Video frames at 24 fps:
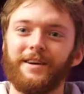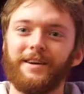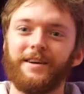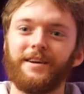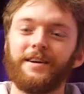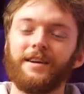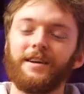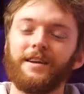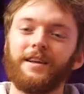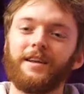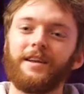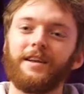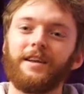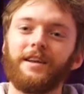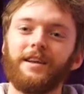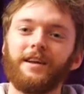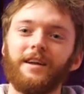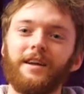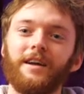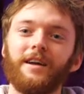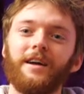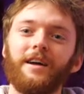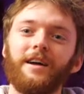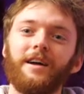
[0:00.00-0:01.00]
Hey Cameron,
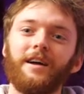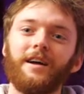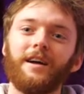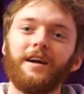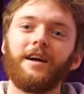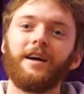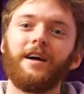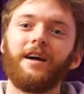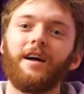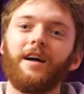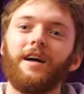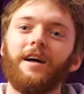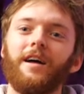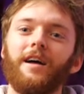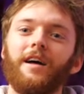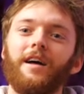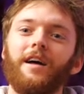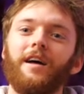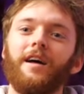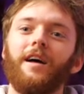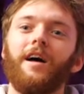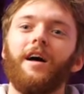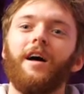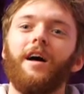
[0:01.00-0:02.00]
how was your uh,
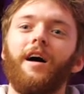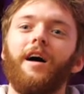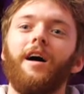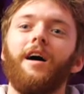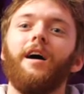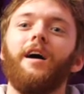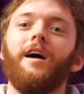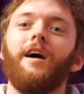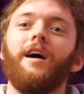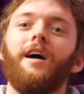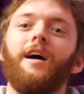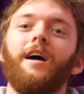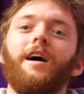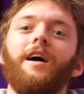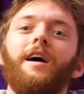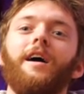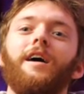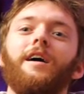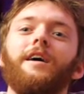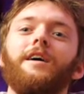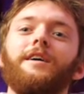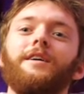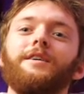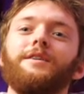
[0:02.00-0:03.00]
experience today?
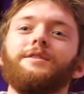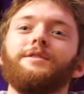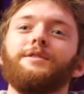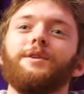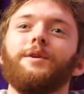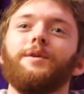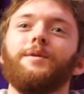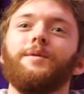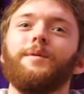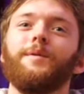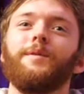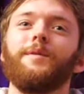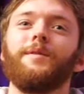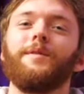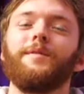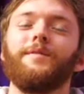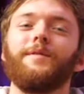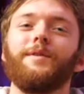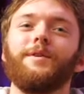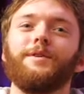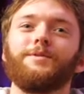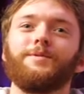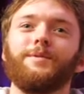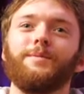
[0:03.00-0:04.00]
So the
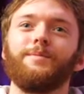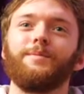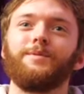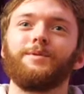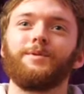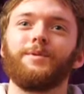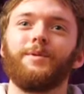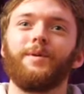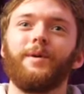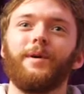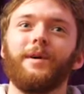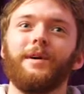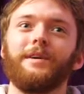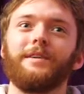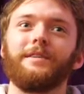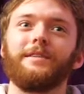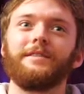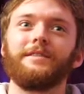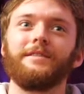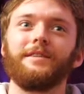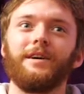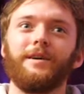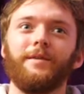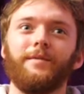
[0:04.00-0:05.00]
first one was quite
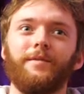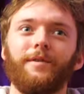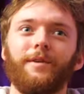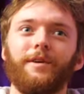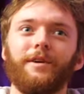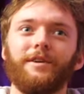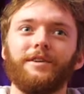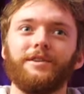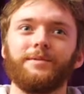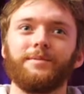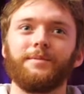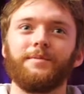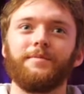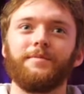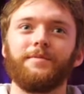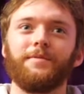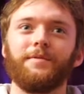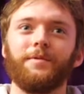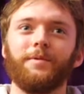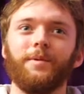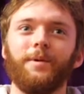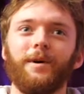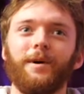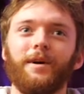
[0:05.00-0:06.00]
diverse. It went through
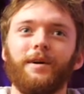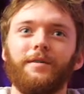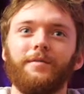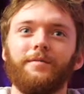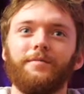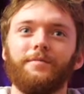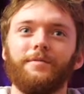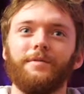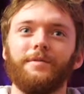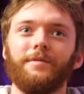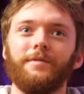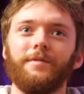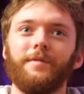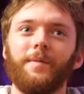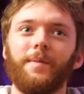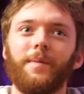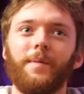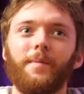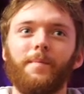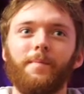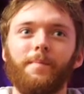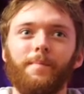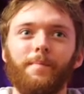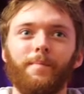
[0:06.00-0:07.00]
quite a
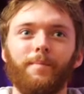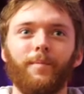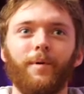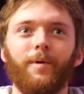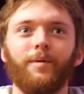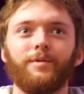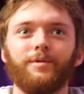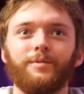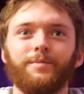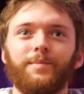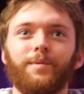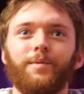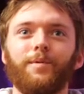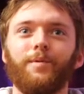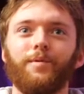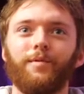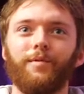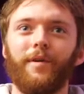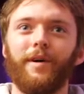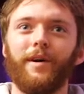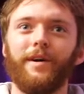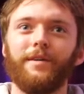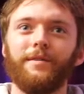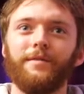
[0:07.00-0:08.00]
multiple
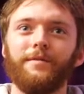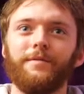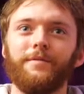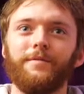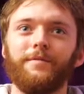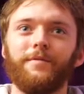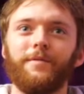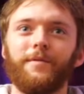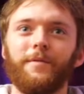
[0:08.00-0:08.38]
array of